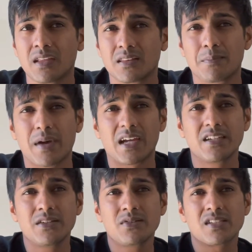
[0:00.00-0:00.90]
the bad
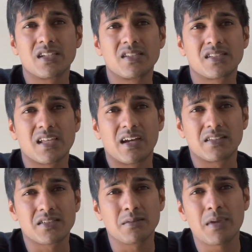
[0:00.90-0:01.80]
news is that
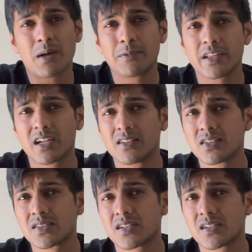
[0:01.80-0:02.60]
some Apple analysts